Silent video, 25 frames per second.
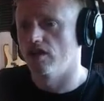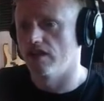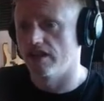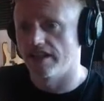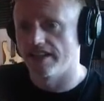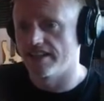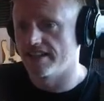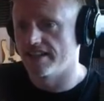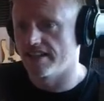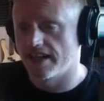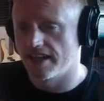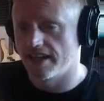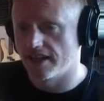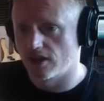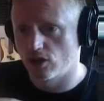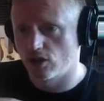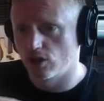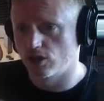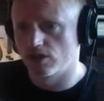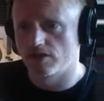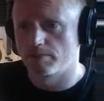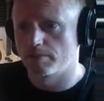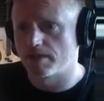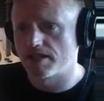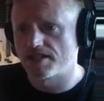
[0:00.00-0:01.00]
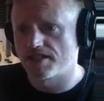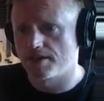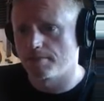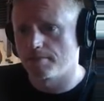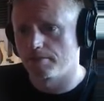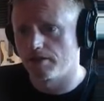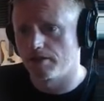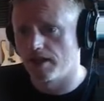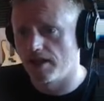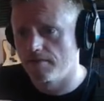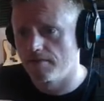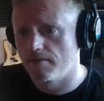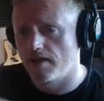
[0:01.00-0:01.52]
it couldn't be
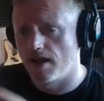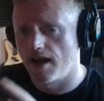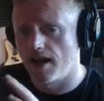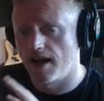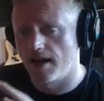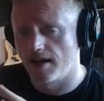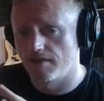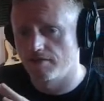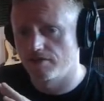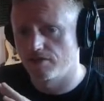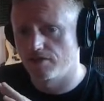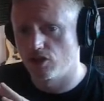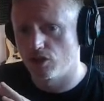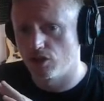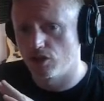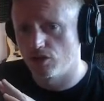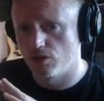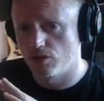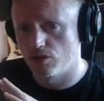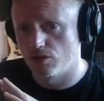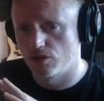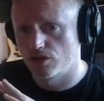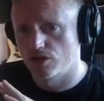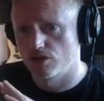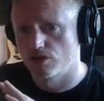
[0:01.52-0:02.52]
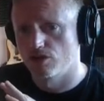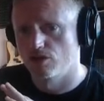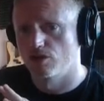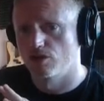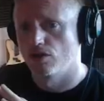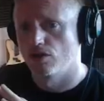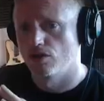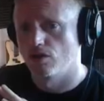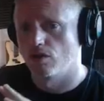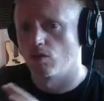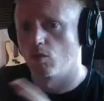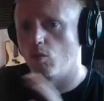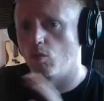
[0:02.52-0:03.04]
simpler. I've used
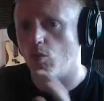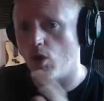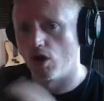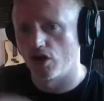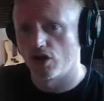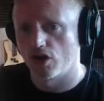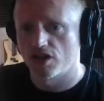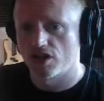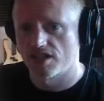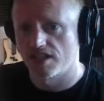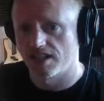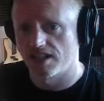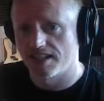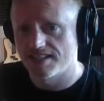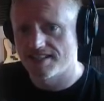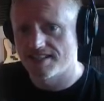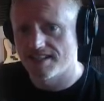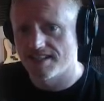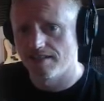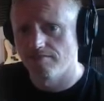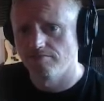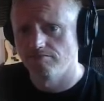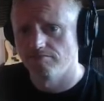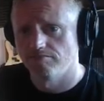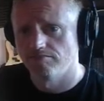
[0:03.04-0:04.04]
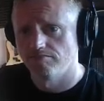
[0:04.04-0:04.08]
one oscillator